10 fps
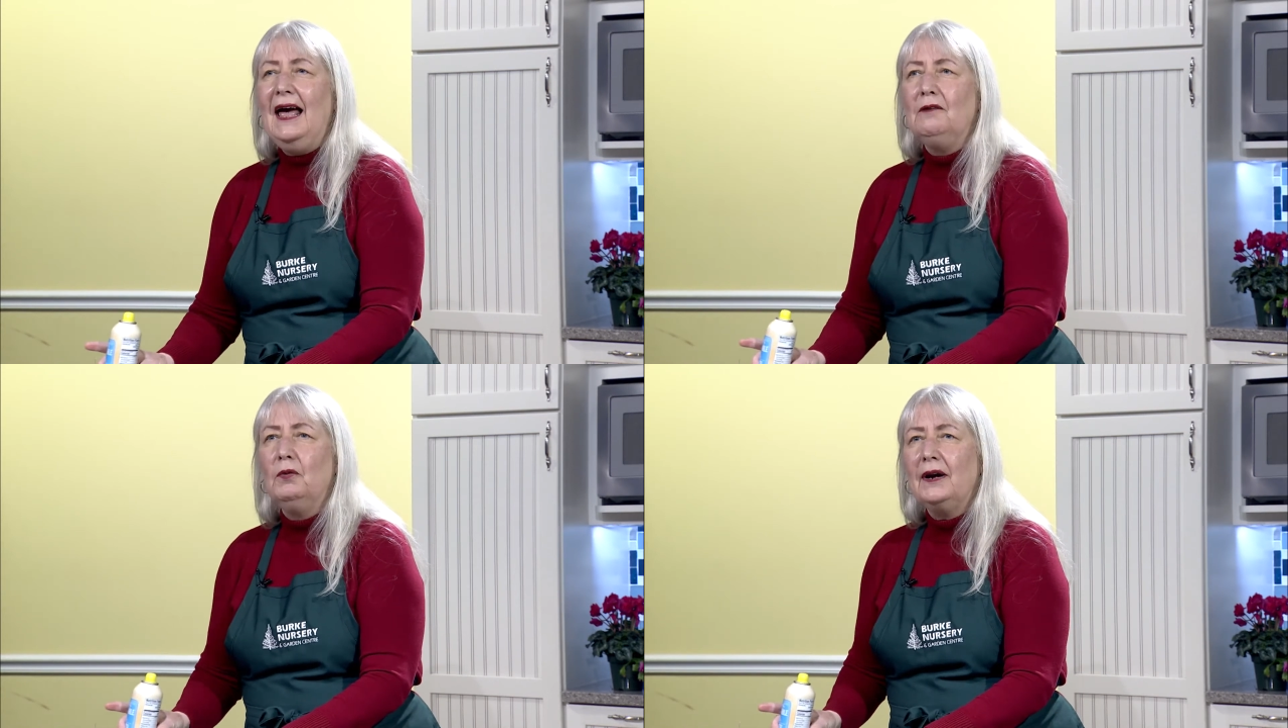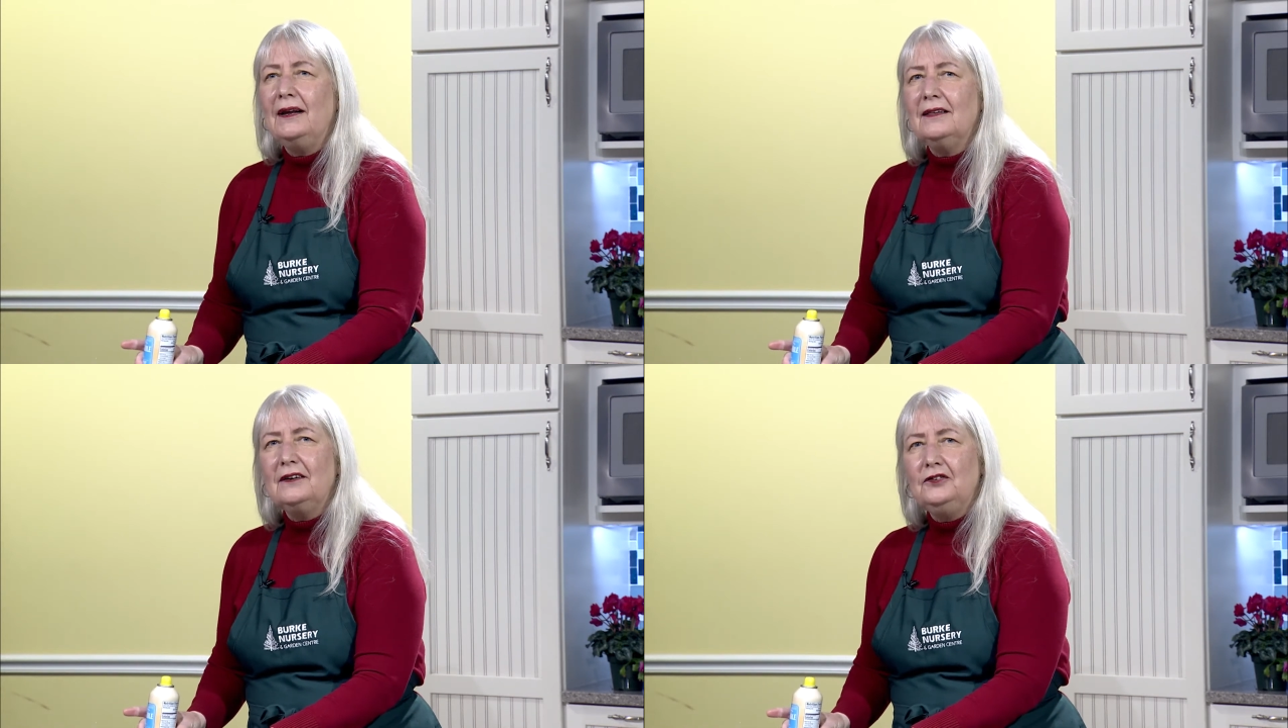And what
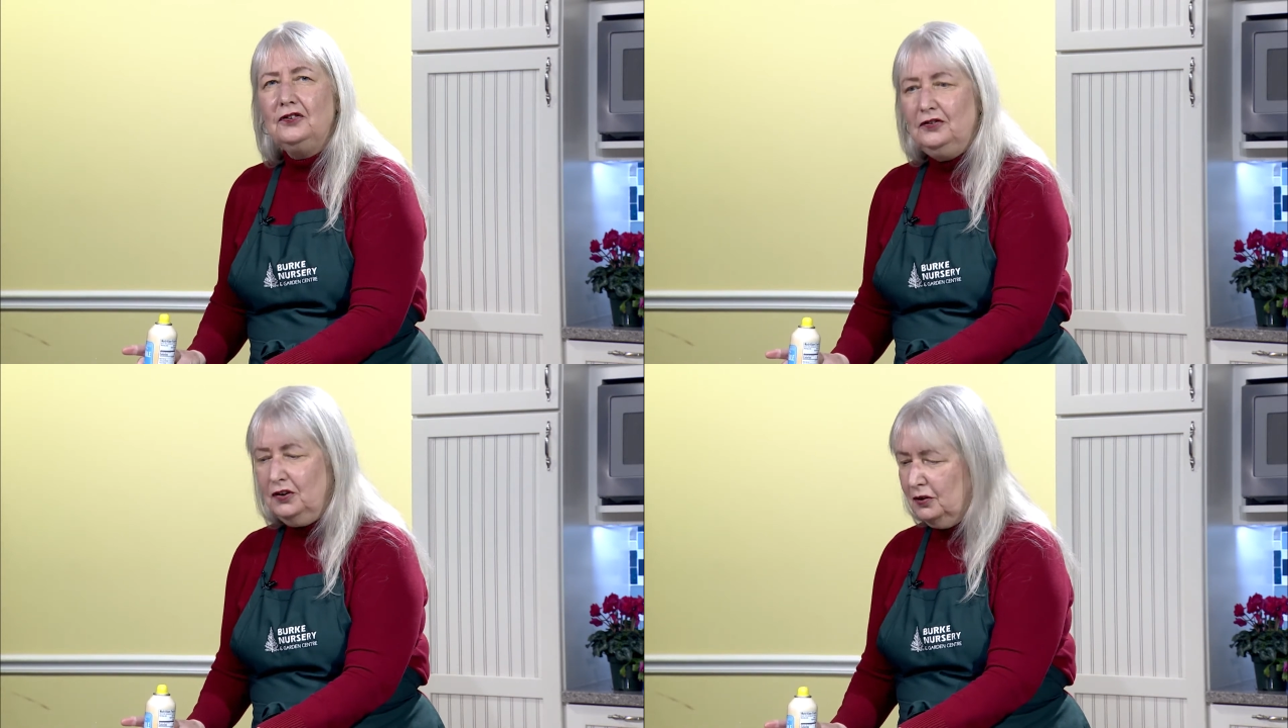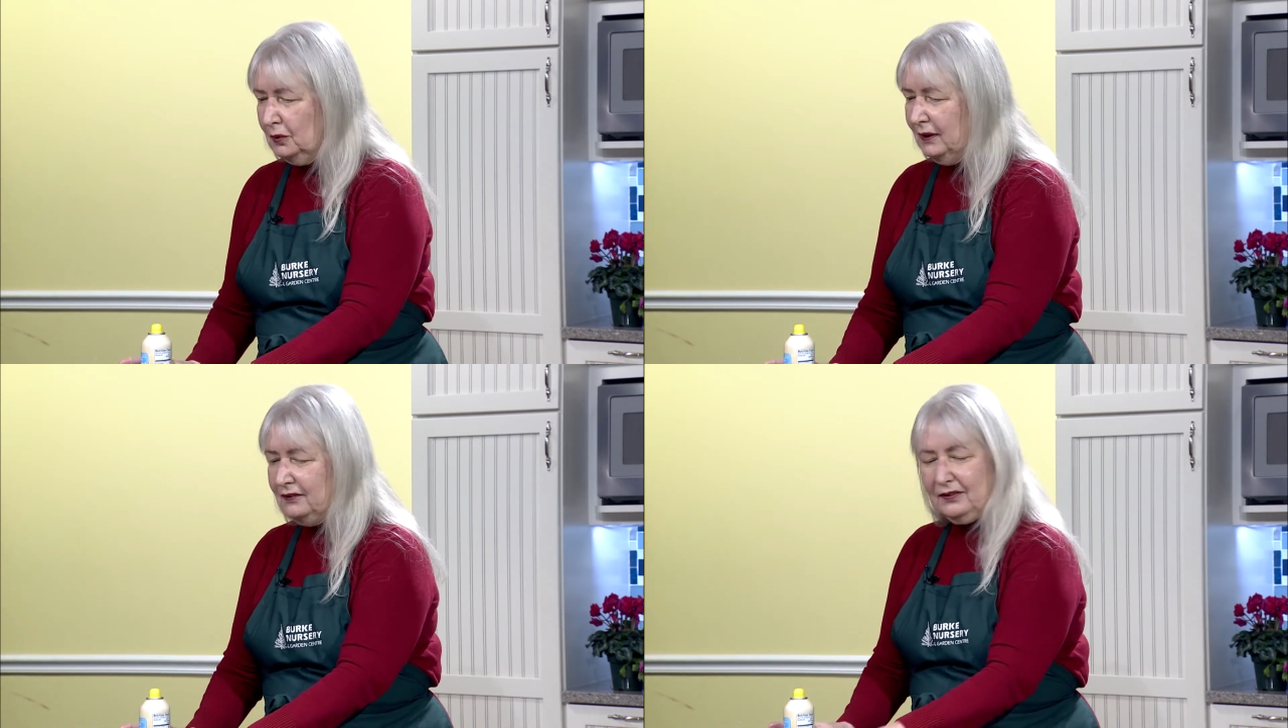I'd like to
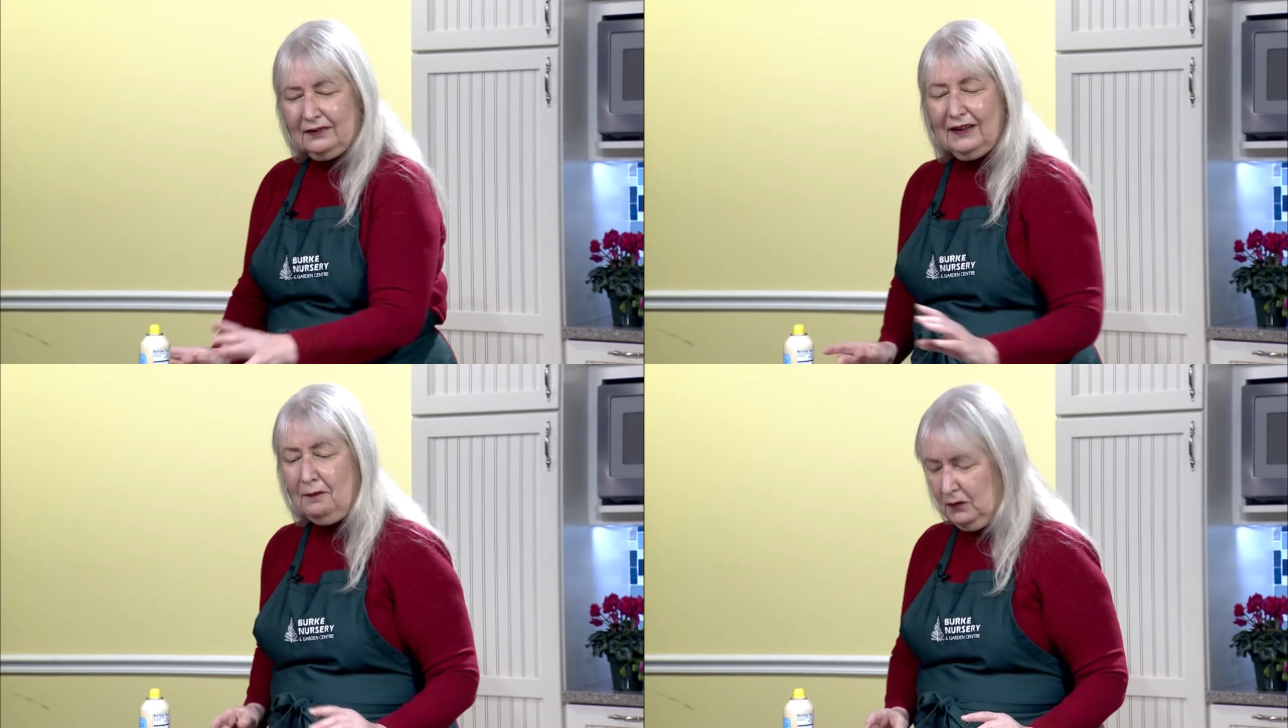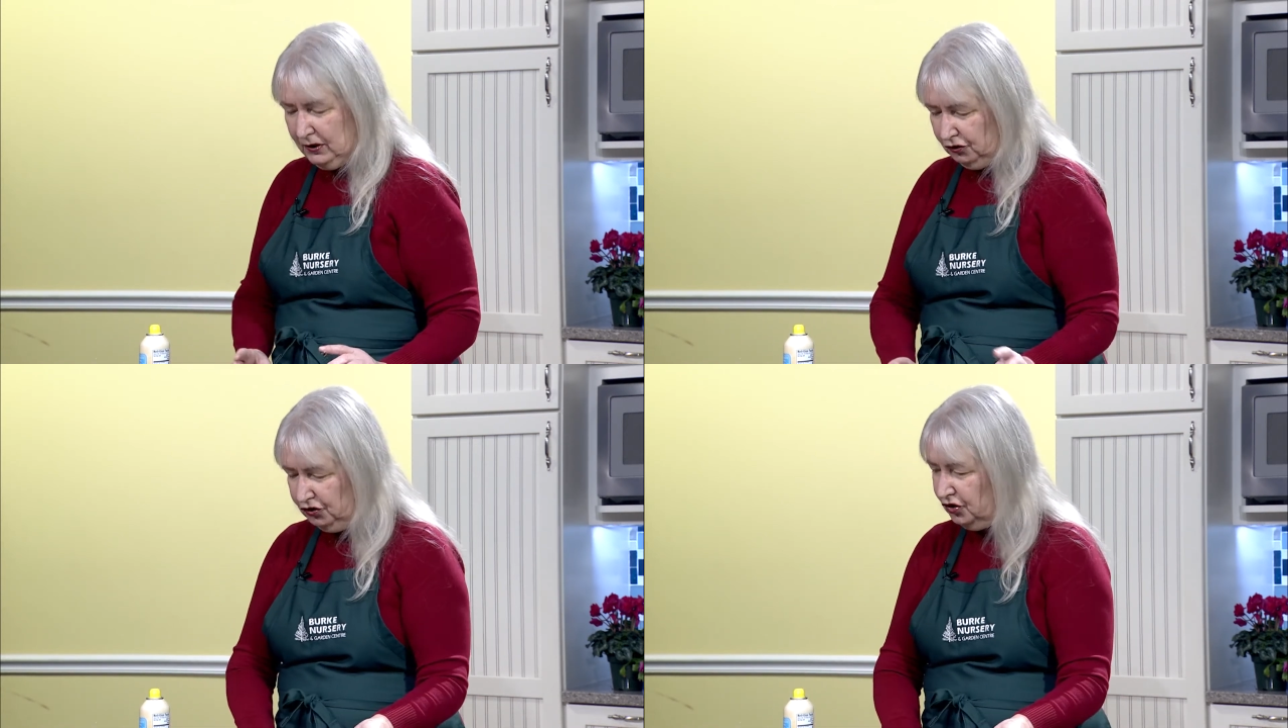do is let
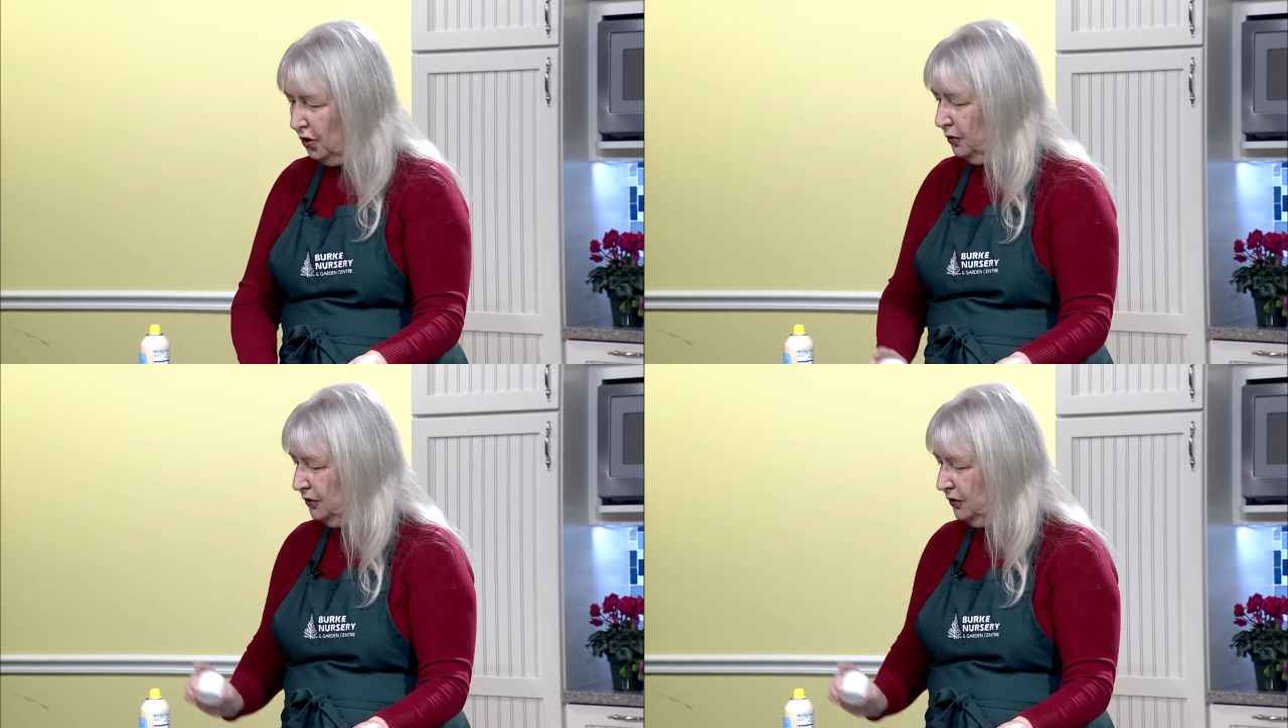me show